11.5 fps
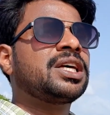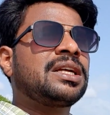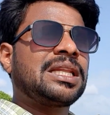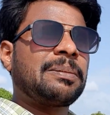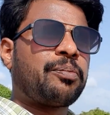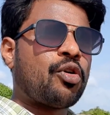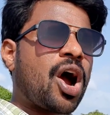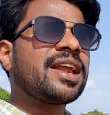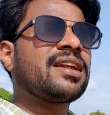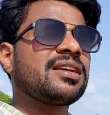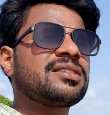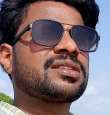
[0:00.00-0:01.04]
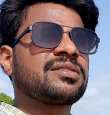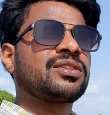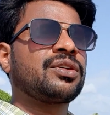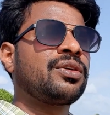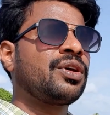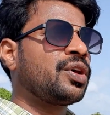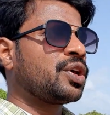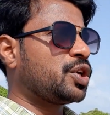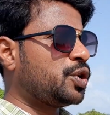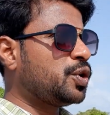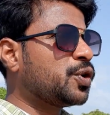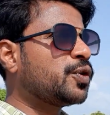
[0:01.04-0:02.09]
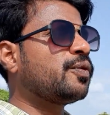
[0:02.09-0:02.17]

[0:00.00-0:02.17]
The point is you